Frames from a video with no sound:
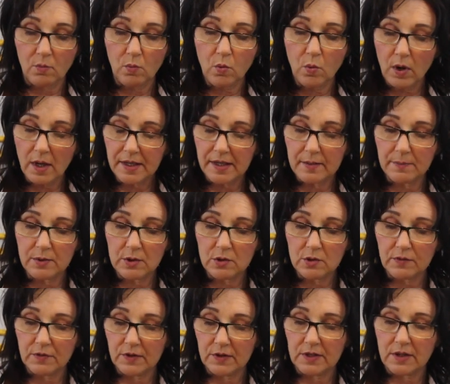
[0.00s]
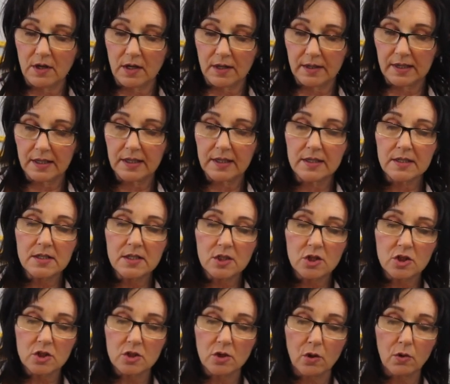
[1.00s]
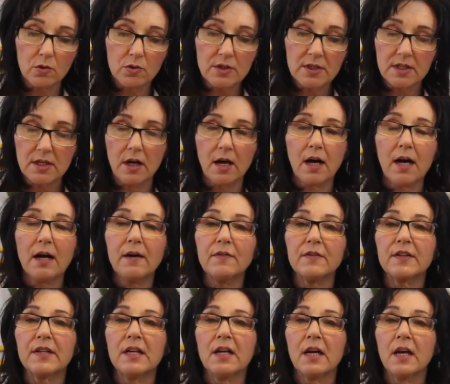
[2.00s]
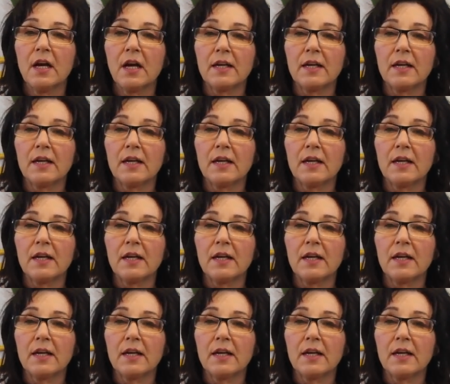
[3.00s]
What a beautiful yarn. It is so soft.